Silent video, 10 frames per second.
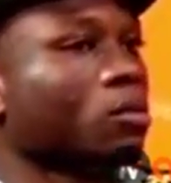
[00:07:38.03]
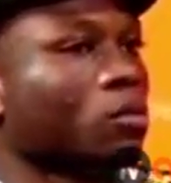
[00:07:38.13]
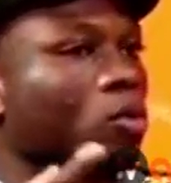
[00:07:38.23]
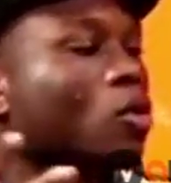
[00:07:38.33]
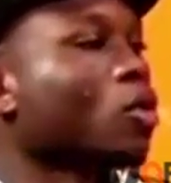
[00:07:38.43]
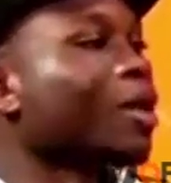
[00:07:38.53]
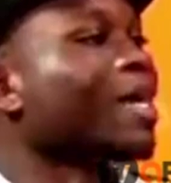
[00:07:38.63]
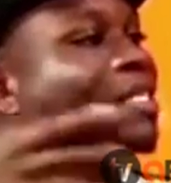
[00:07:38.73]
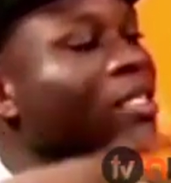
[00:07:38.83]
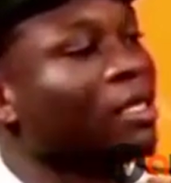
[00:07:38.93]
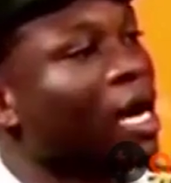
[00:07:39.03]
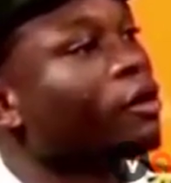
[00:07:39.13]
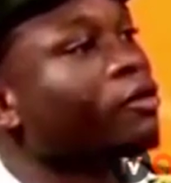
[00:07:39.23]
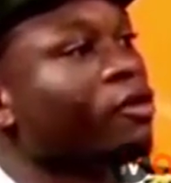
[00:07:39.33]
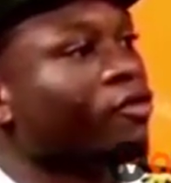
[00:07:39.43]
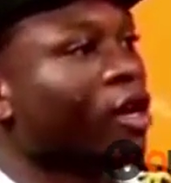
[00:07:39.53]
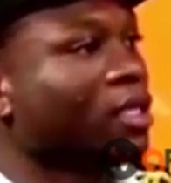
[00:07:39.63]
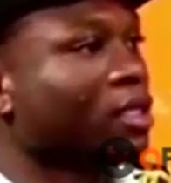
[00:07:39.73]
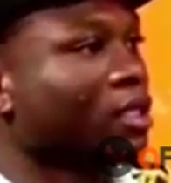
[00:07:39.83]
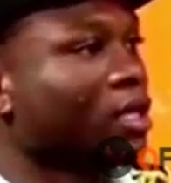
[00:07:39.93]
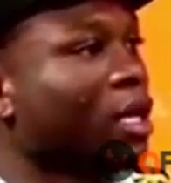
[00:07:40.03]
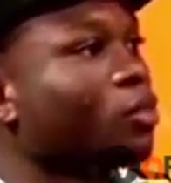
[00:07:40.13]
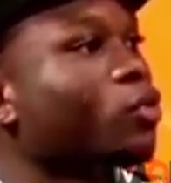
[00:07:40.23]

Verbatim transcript: collecting our grievances and mm.